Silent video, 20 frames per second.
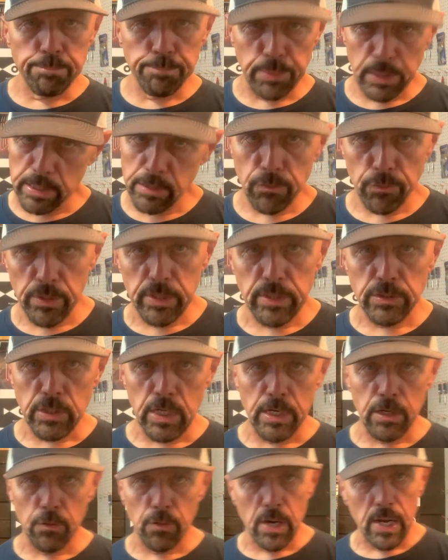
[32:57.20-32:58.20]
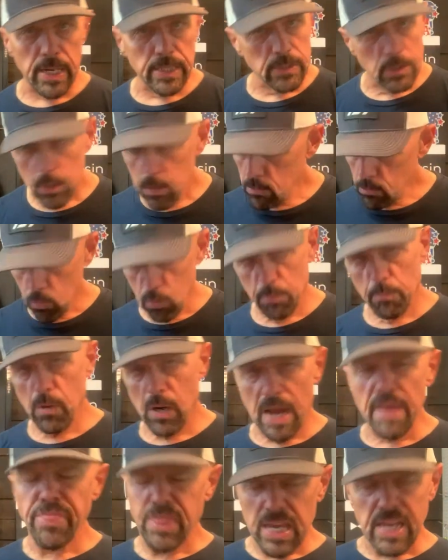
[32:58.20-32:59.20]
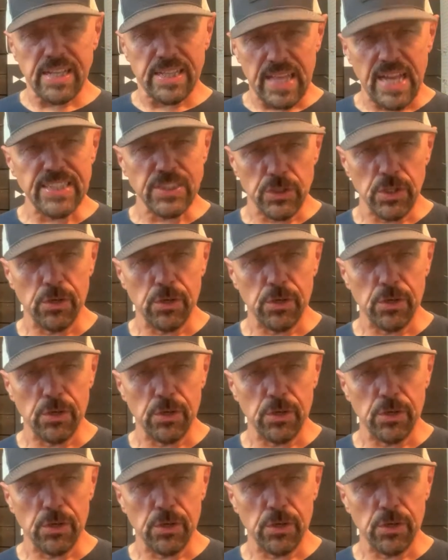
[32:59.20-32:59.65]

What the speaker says: putting your reels on your rods, I think that's your